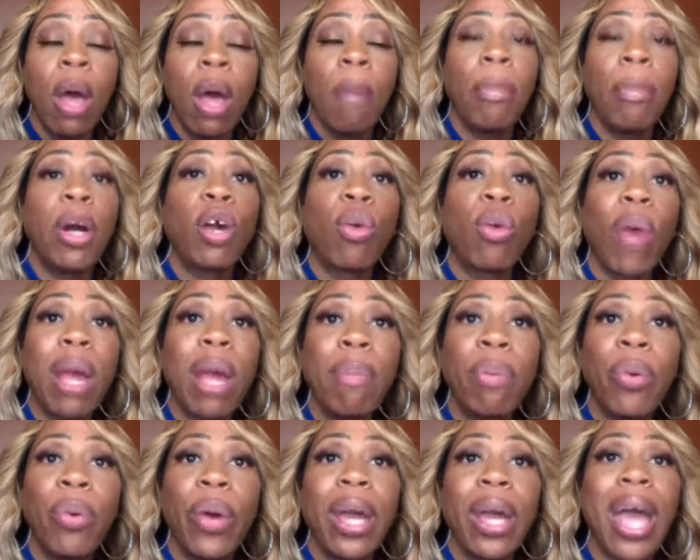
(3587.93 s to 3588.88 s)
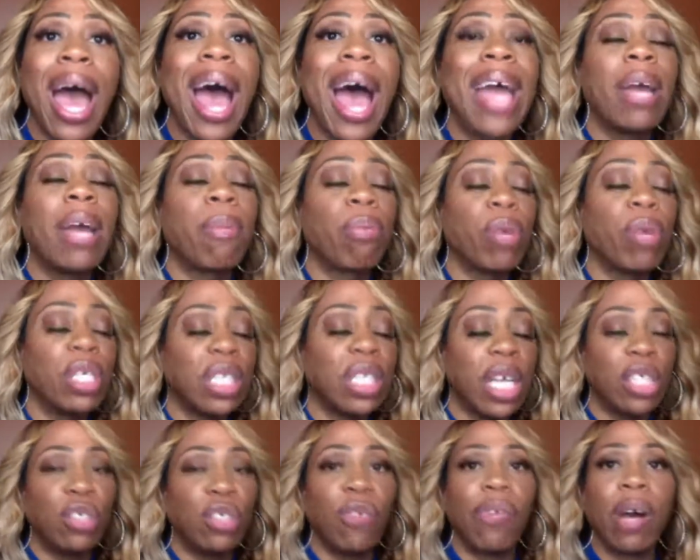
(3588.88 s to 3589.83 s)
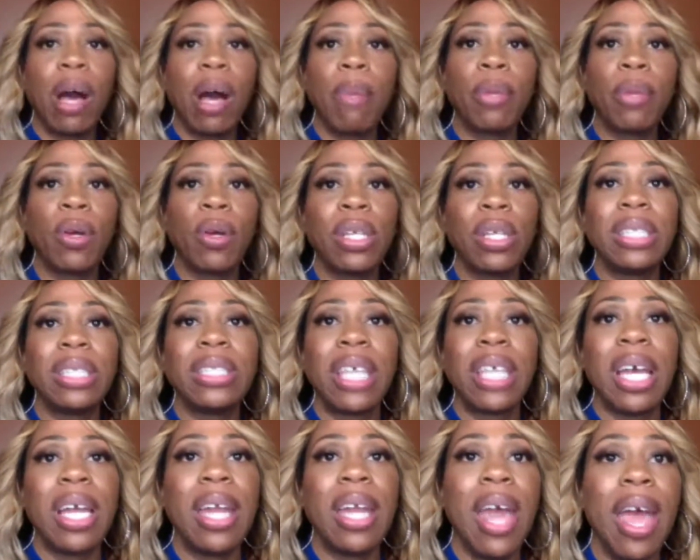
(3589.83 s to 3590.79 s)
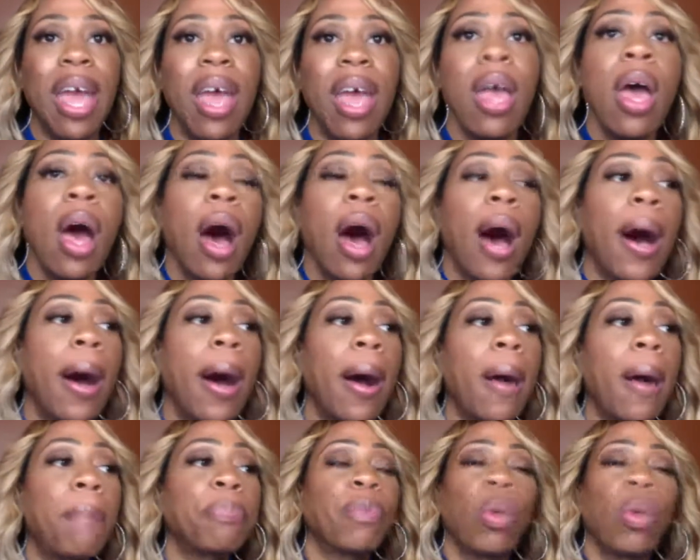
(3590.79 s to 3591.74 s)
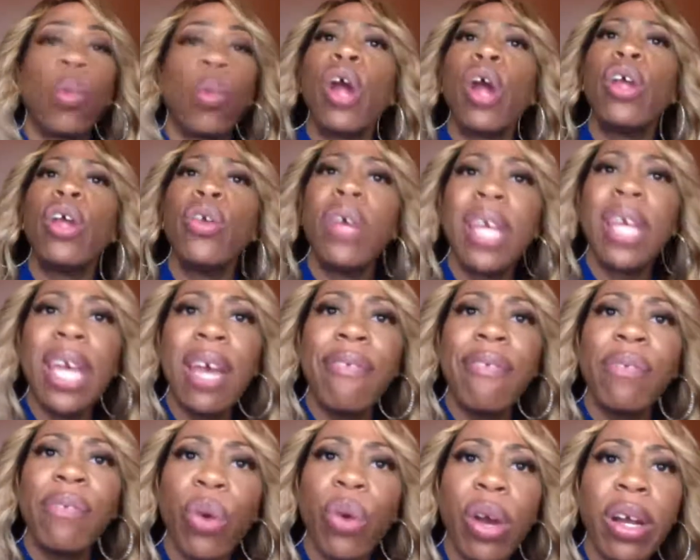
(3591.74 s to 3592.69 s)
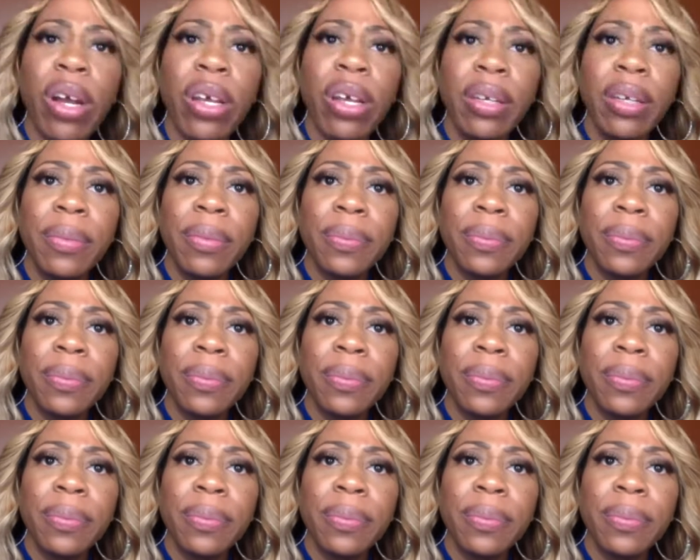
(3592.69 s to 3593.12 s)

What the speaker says: But great point. I appreciate you for coming on and saying that. Where are you again? Florida?